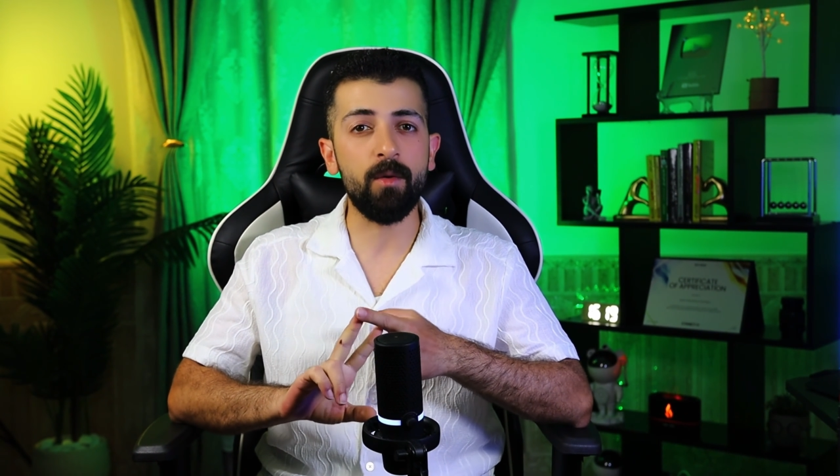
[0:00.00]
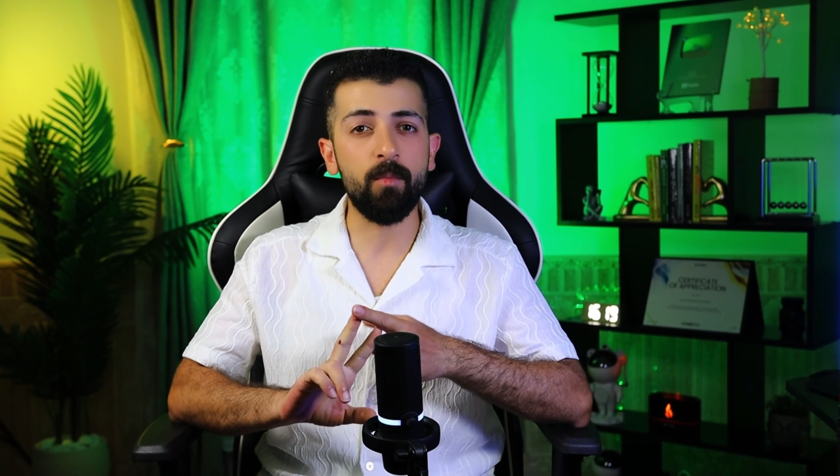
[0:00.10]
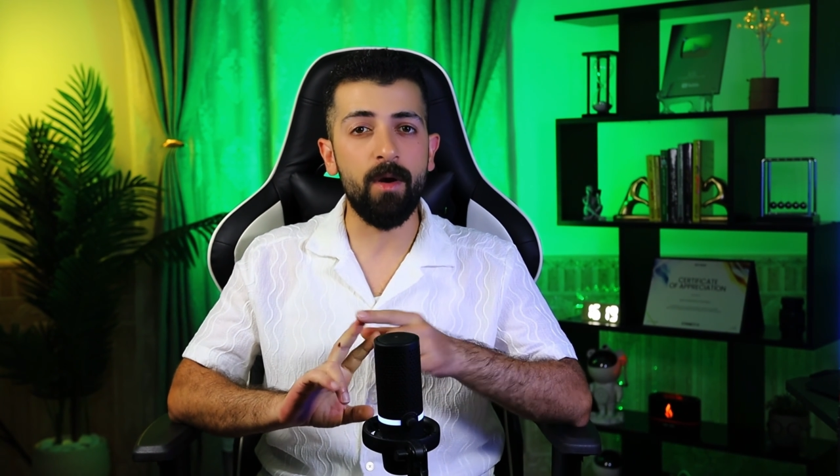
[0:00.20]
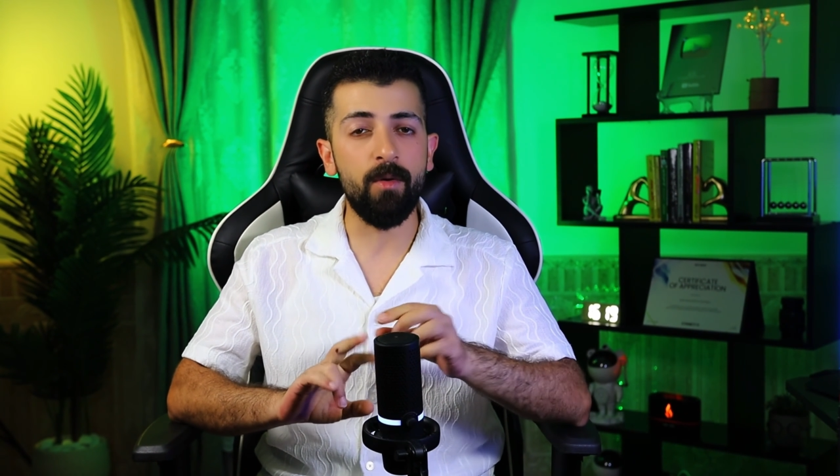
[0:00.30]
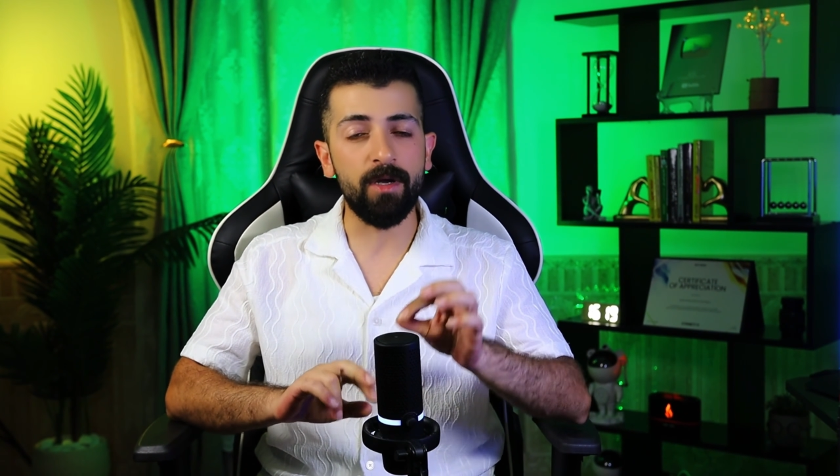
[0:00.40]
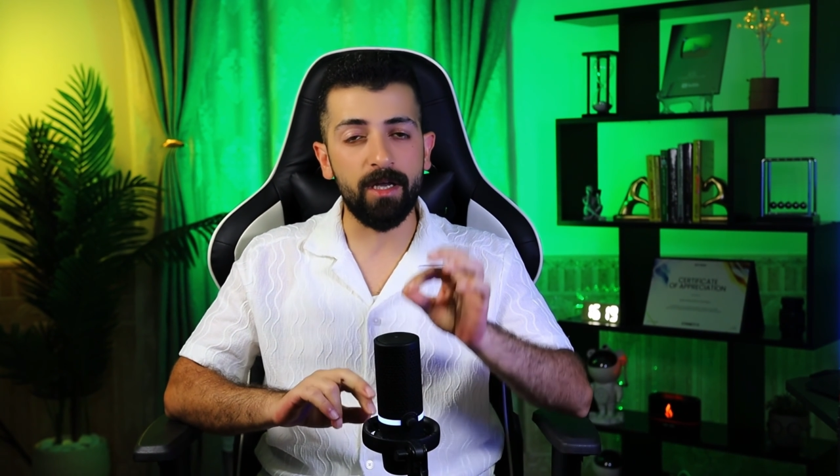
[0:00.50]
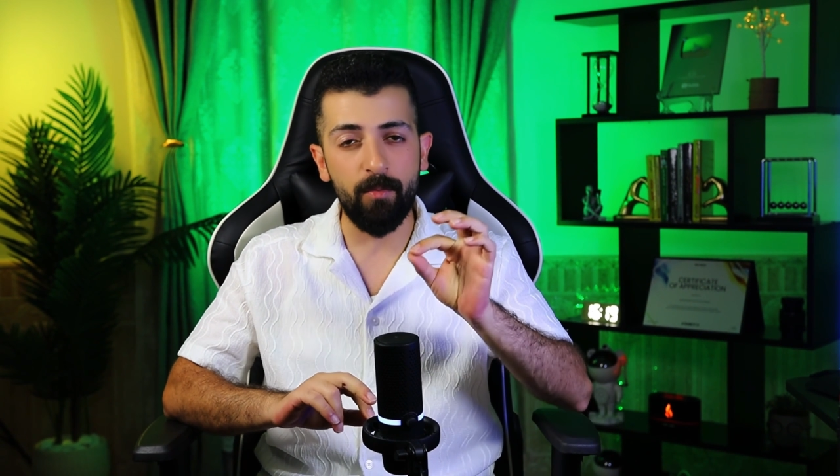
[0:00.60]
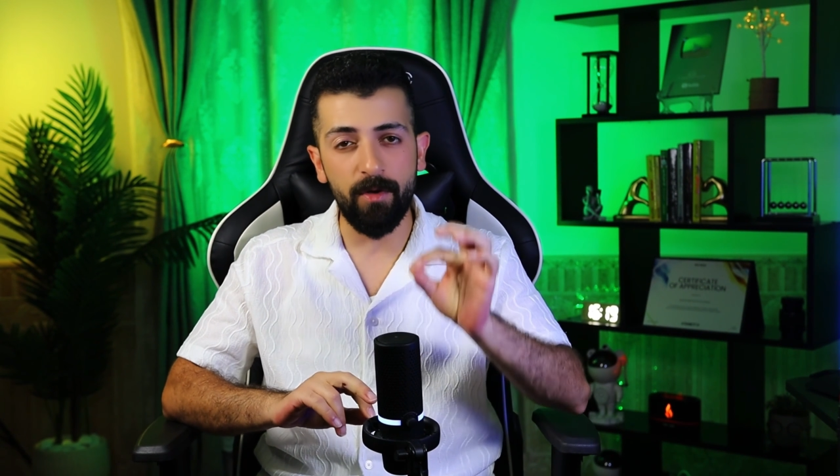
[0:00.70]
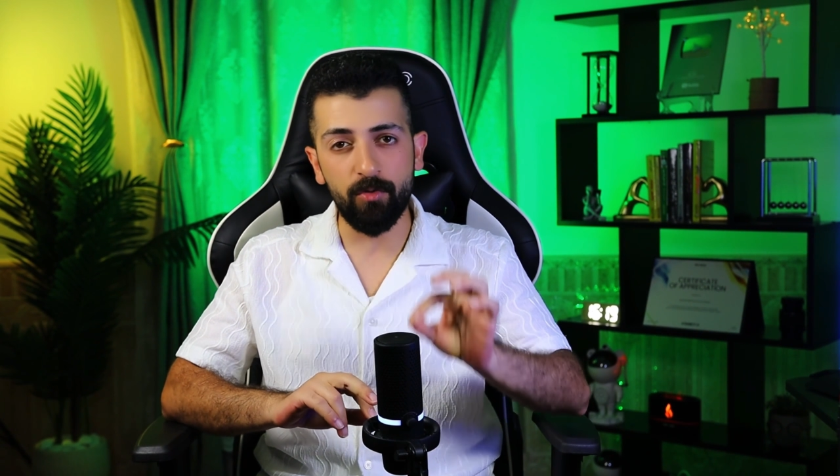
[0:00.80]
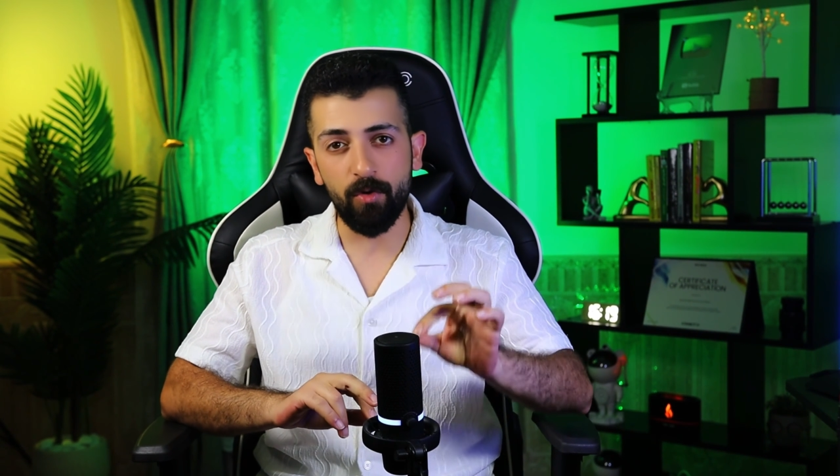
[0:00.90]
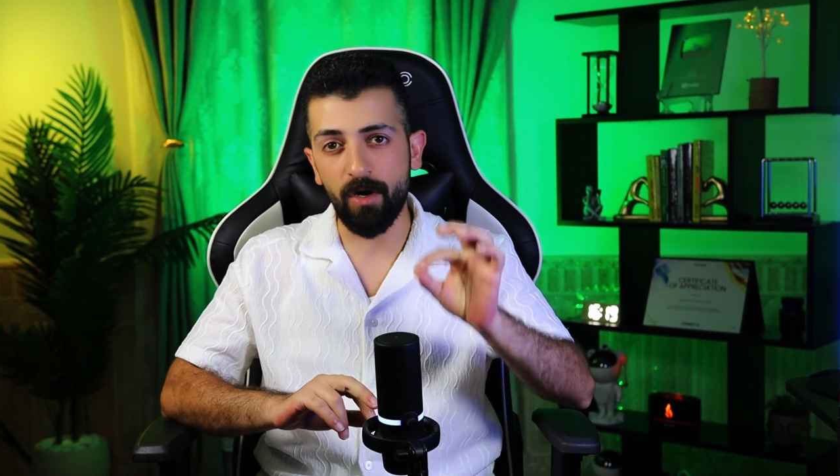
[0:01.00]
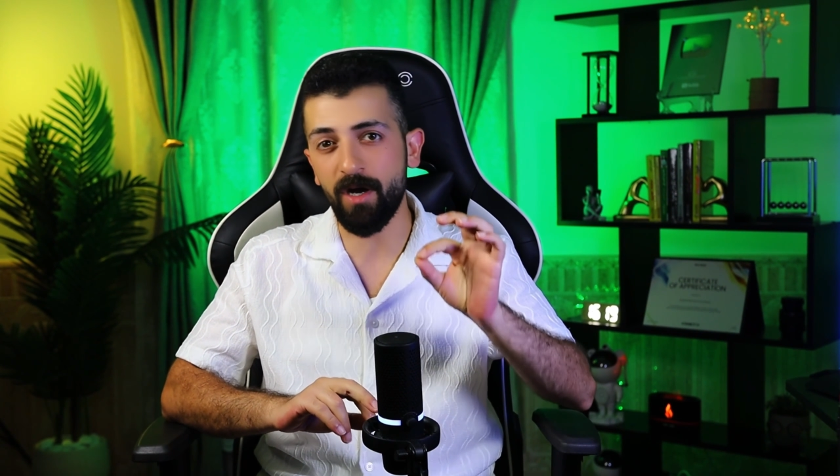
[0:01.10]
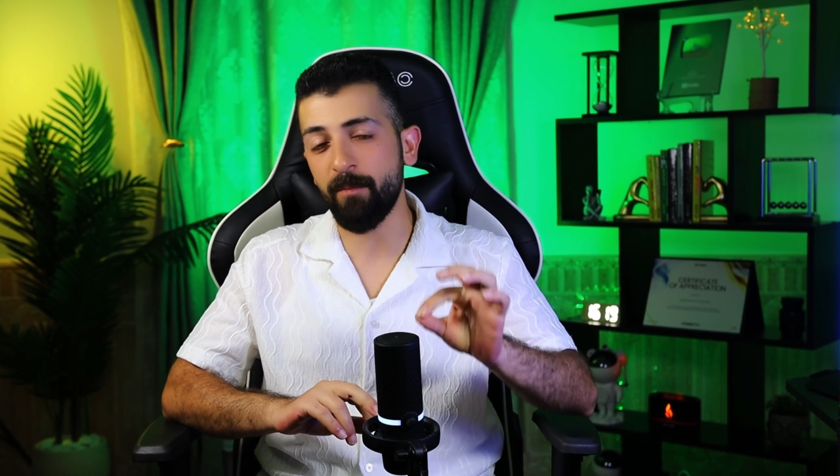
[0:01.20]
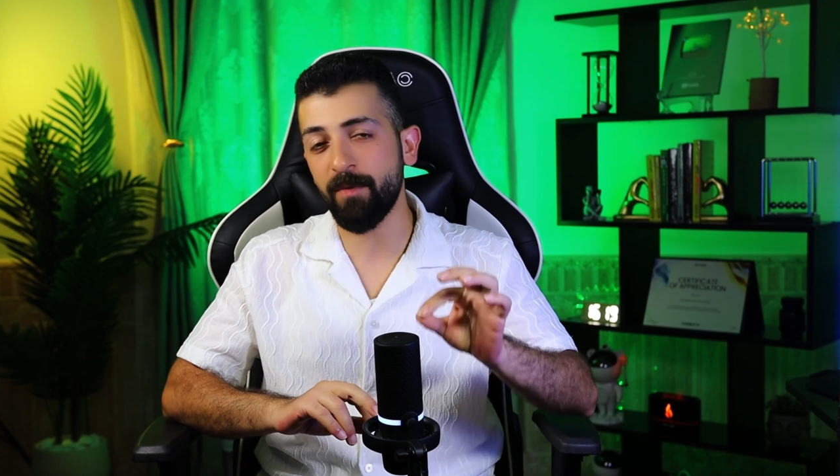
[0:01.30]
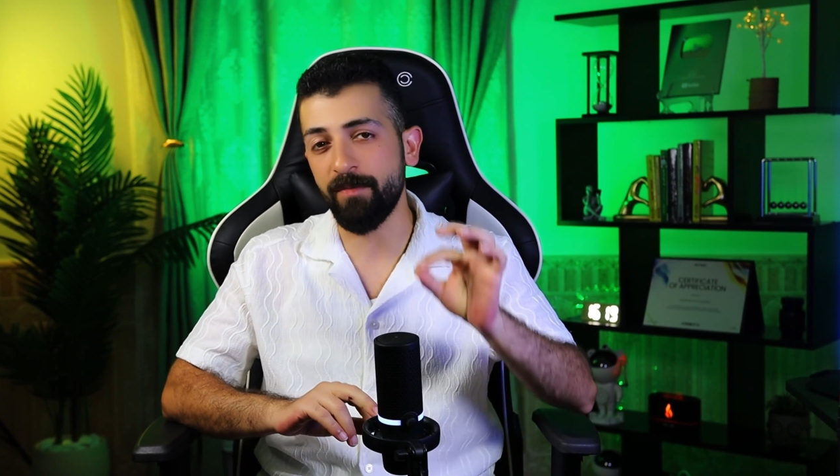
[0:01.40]
where we can withdraw
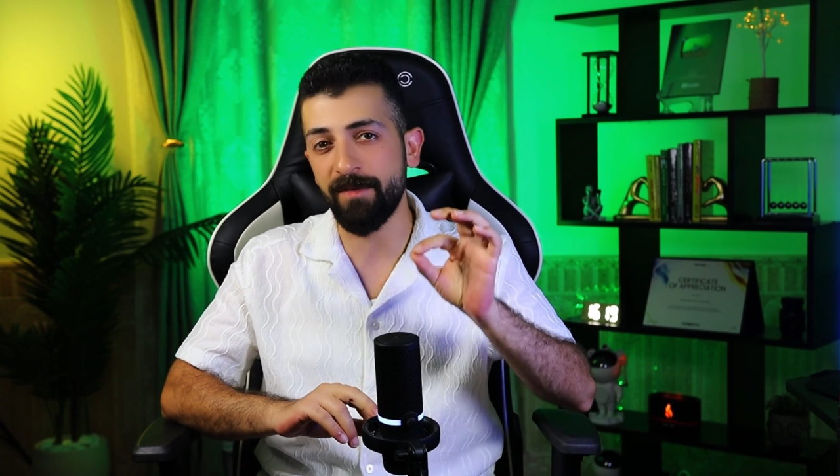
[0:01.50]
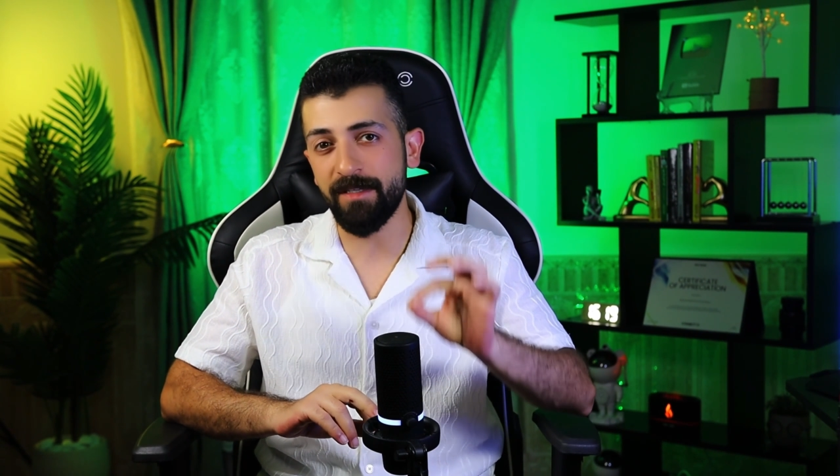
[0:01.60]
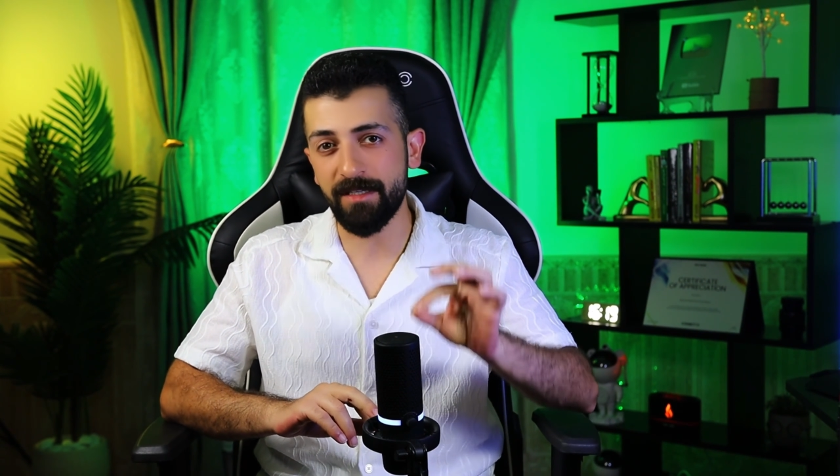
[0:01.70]
our profits